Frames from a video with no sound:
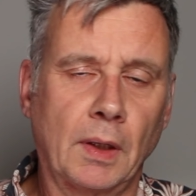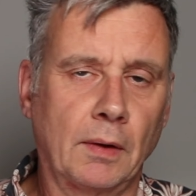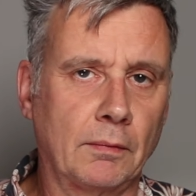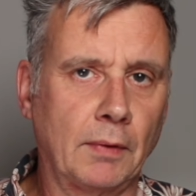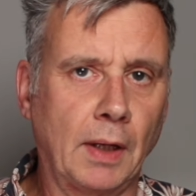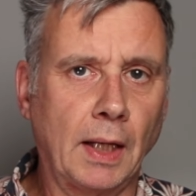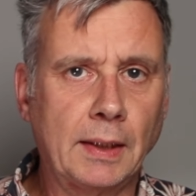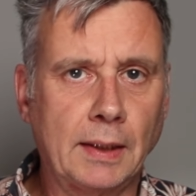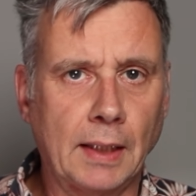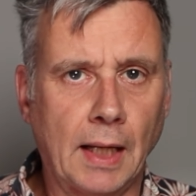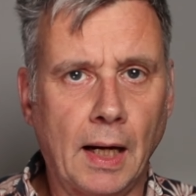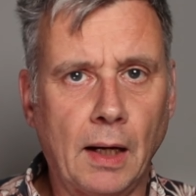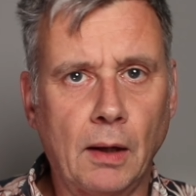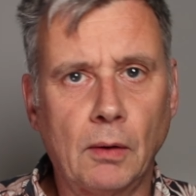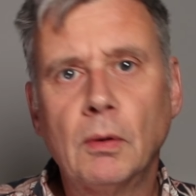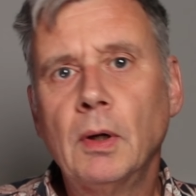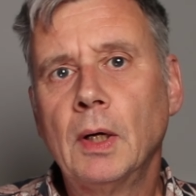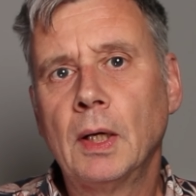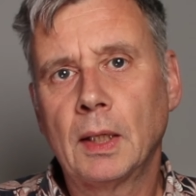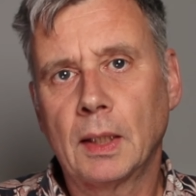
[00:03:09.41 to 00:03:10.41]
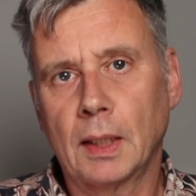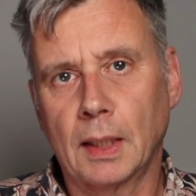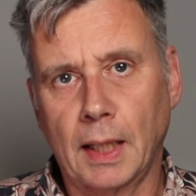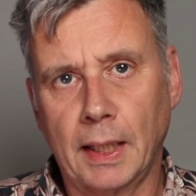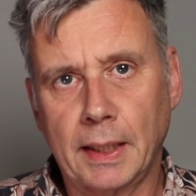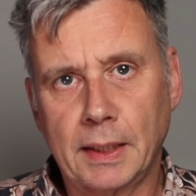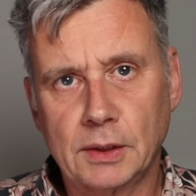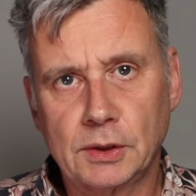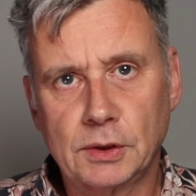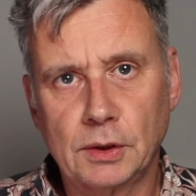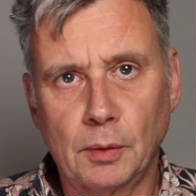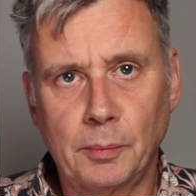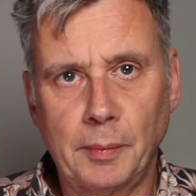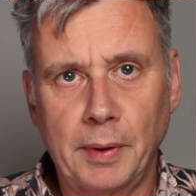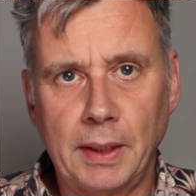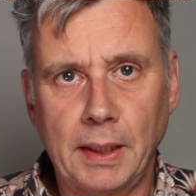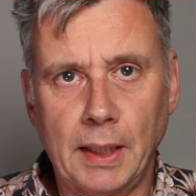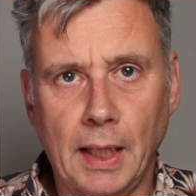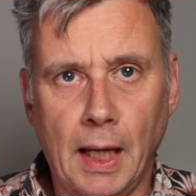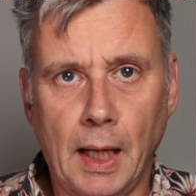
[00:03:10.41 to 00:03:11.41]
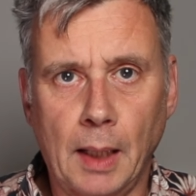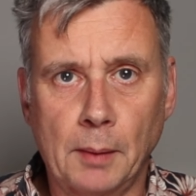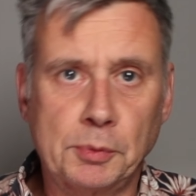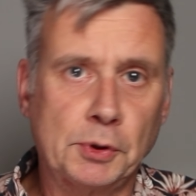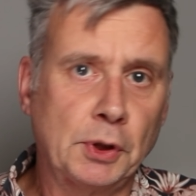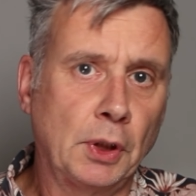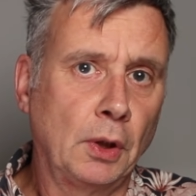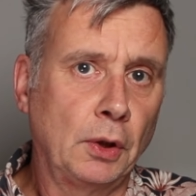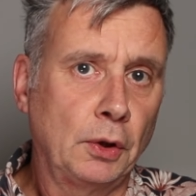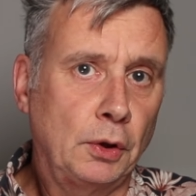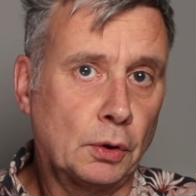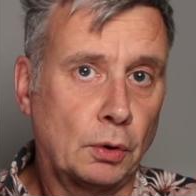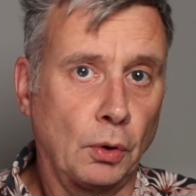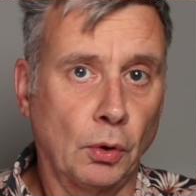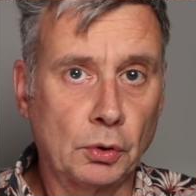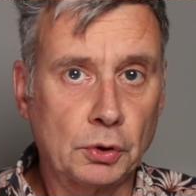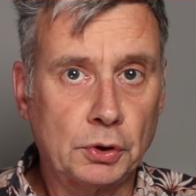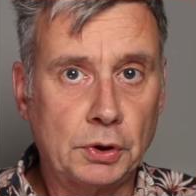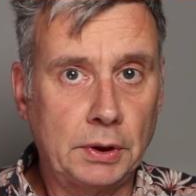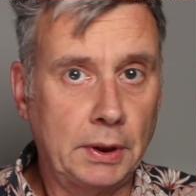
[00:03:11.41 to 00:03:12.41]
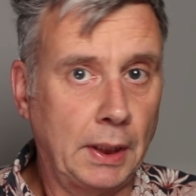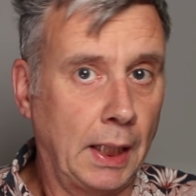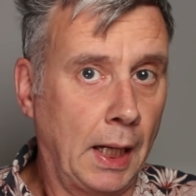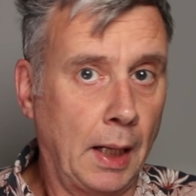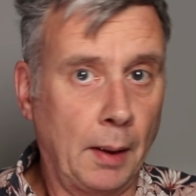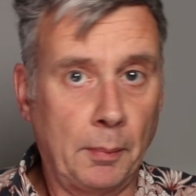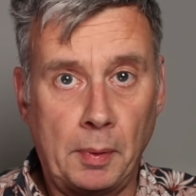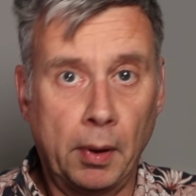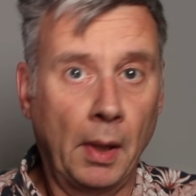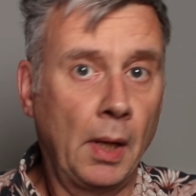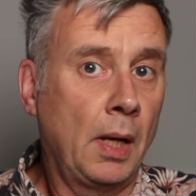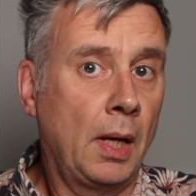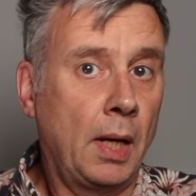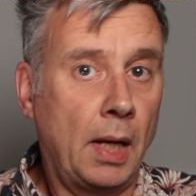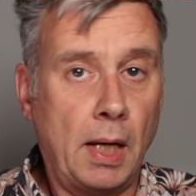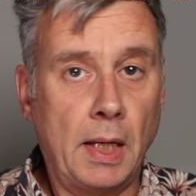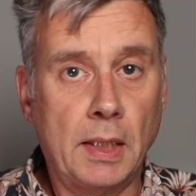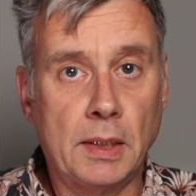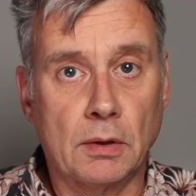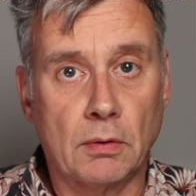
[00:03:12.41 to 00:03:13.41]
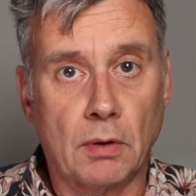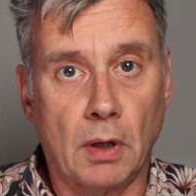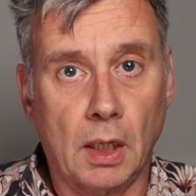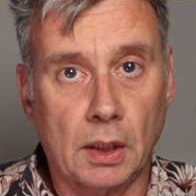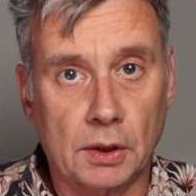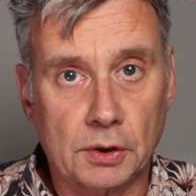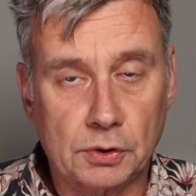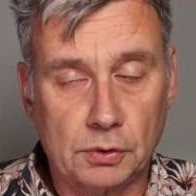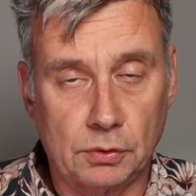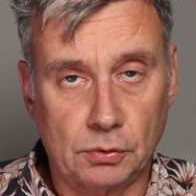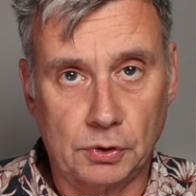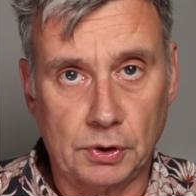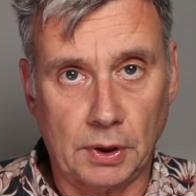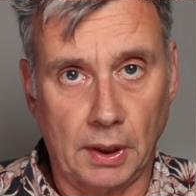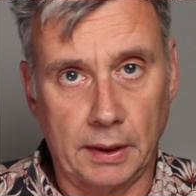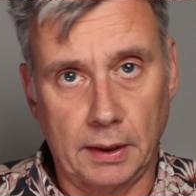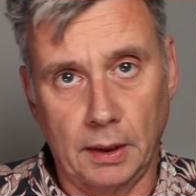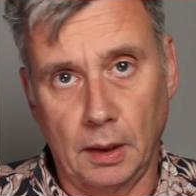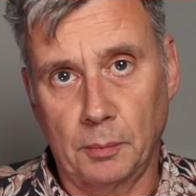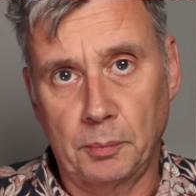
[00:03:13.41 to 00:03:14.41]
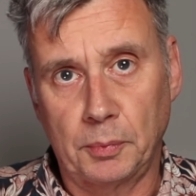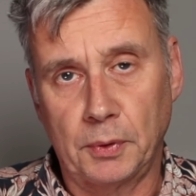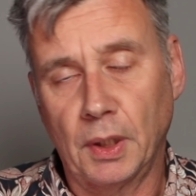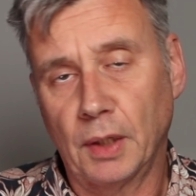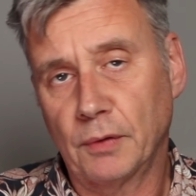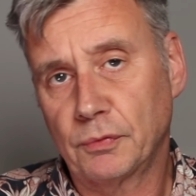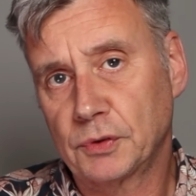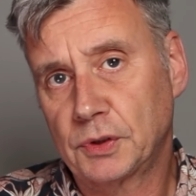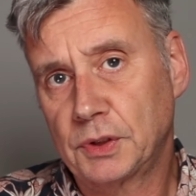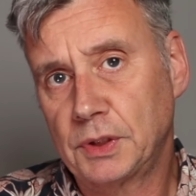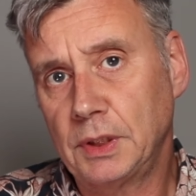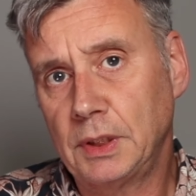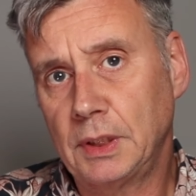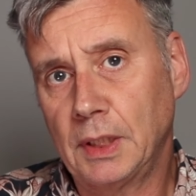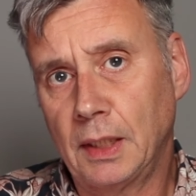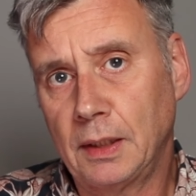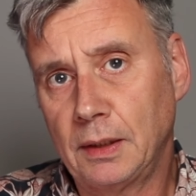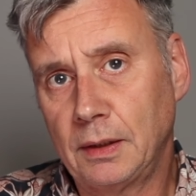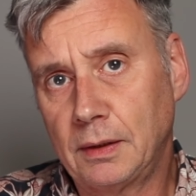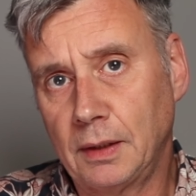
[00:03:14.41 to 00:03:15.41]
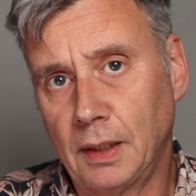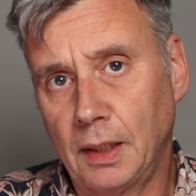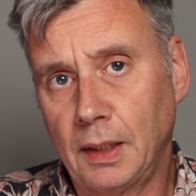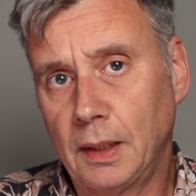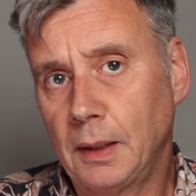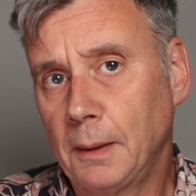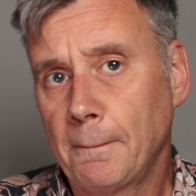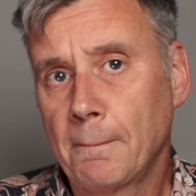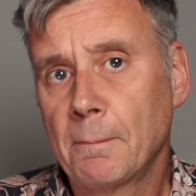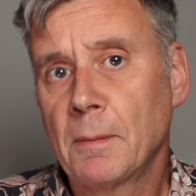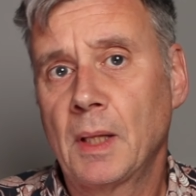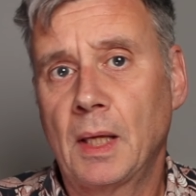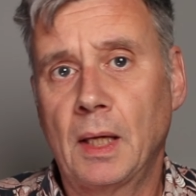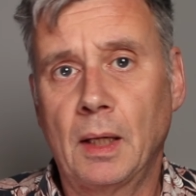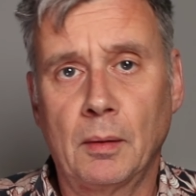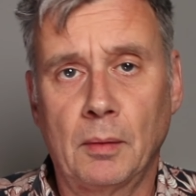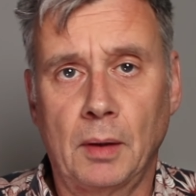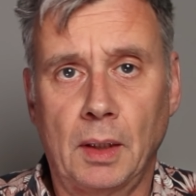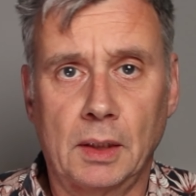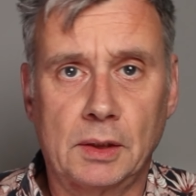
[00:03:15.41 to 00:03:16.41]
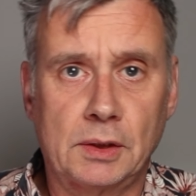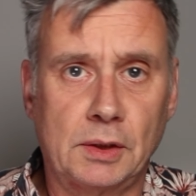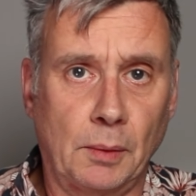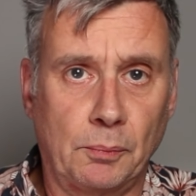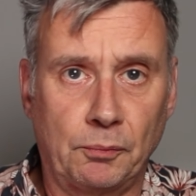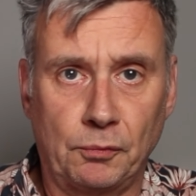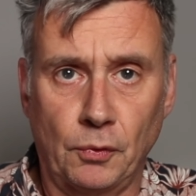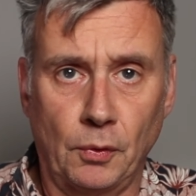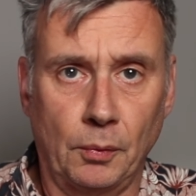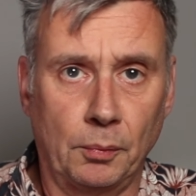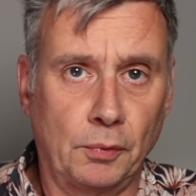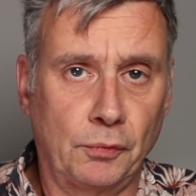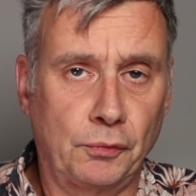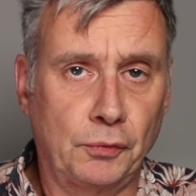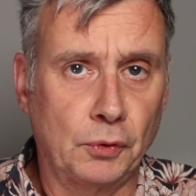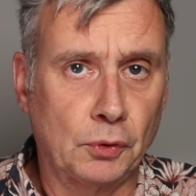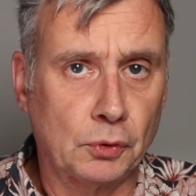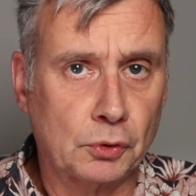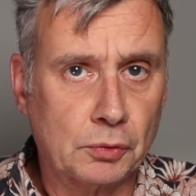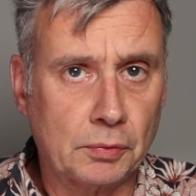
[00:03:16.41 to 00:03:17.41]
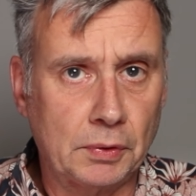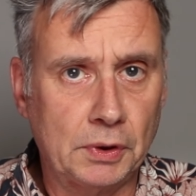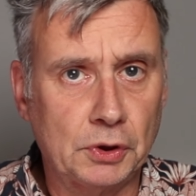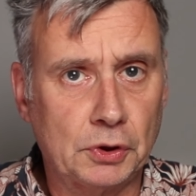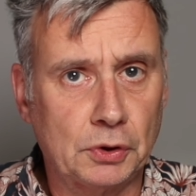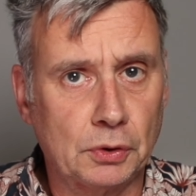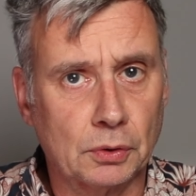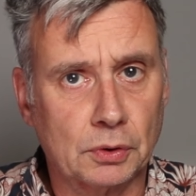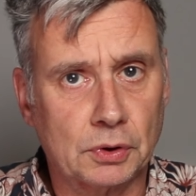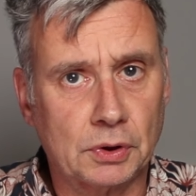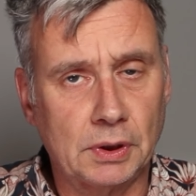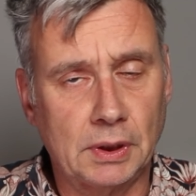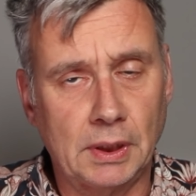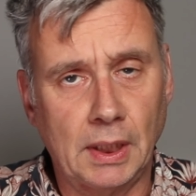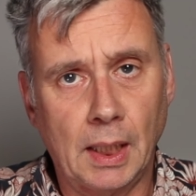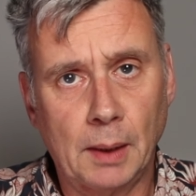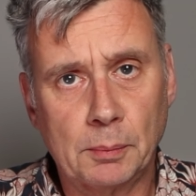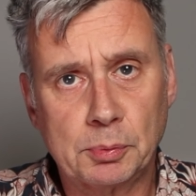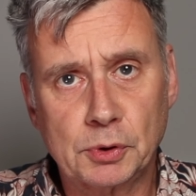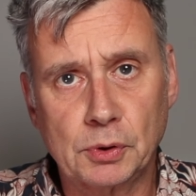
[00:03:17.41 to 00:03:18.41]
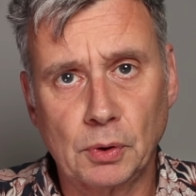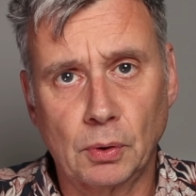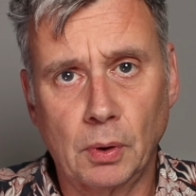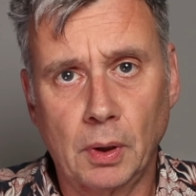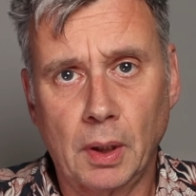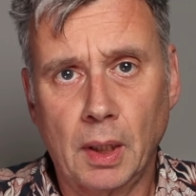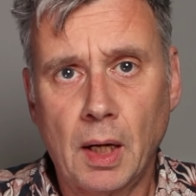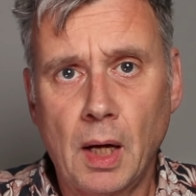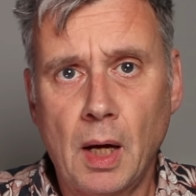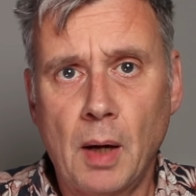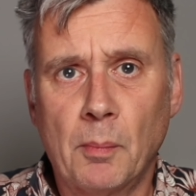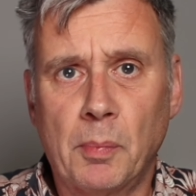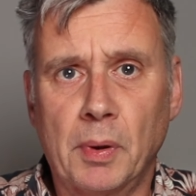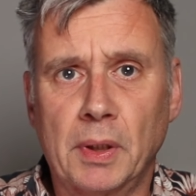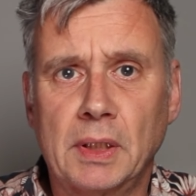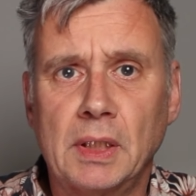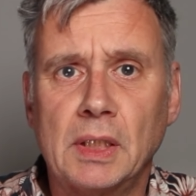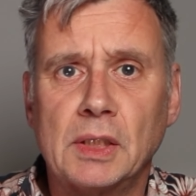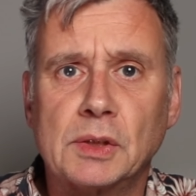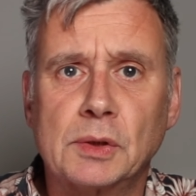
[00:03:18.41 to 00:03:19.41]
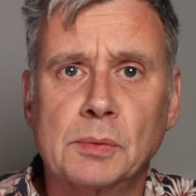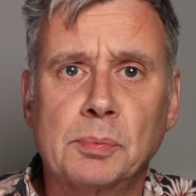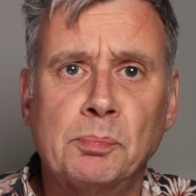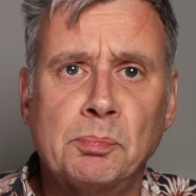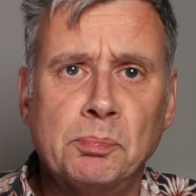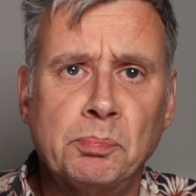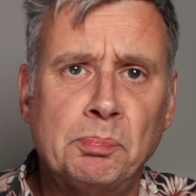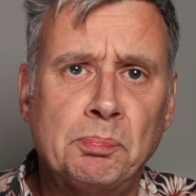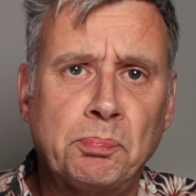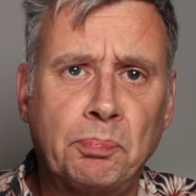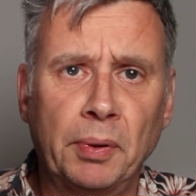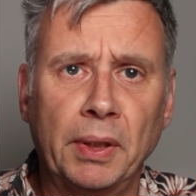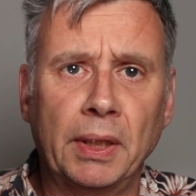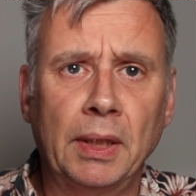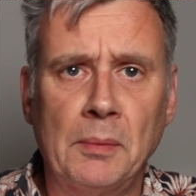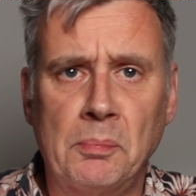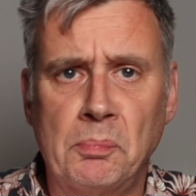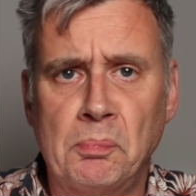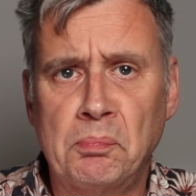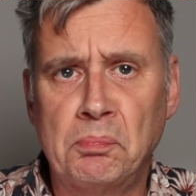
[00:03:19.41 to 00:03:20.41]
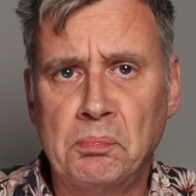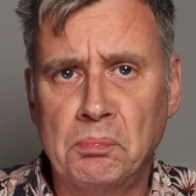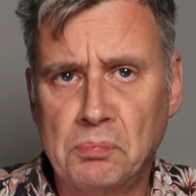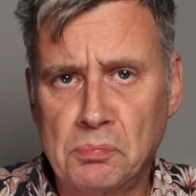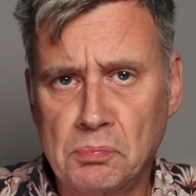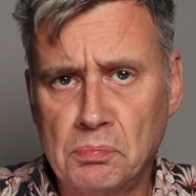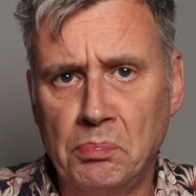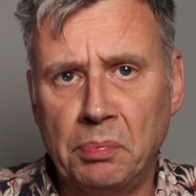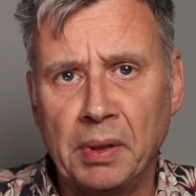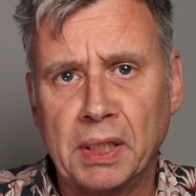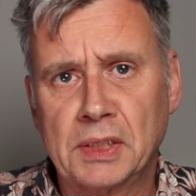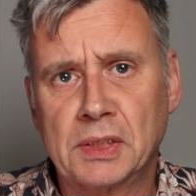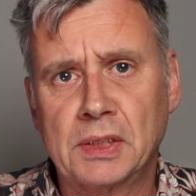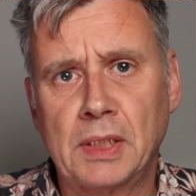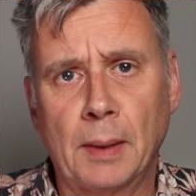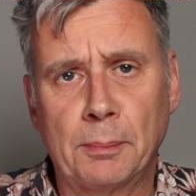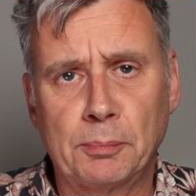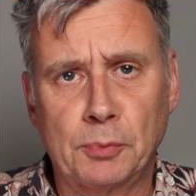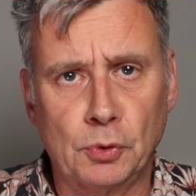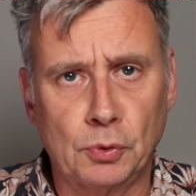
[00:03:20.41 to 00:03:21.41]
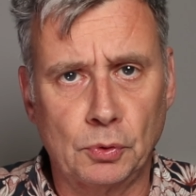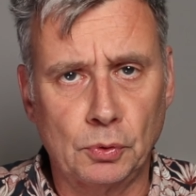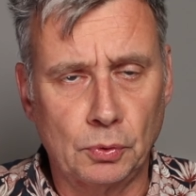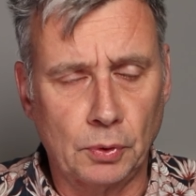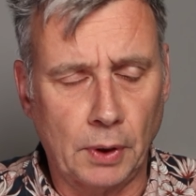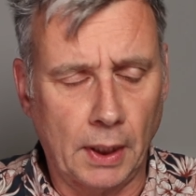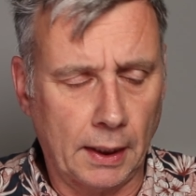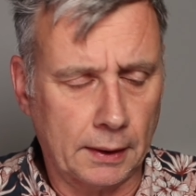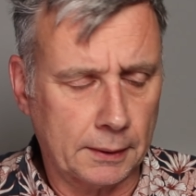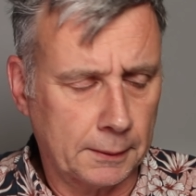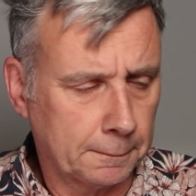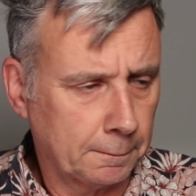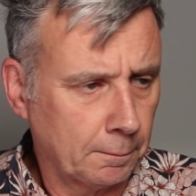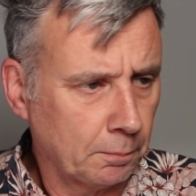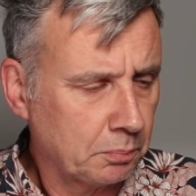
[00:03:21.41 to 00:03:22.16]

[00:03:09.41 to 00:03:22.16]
Right now, like in so many apps, you launch the app and you're asked to sign up. You haven't seen anything, except from a few screenshots in the App Store, but it's a pretty big step to do that.